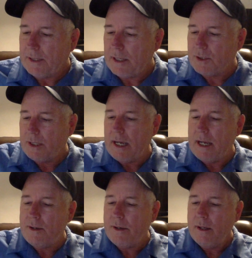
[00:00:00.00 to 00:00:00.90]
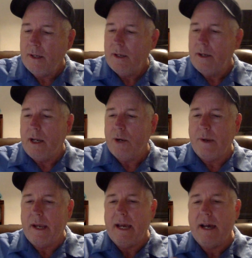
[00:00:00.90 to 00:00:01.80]
that aside. Here
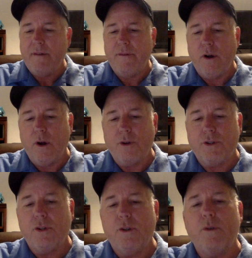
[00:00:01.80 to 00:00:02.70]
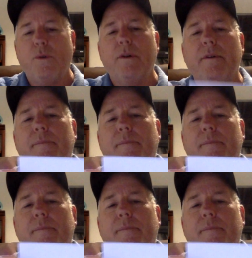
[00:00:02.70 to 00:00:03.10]
we have our two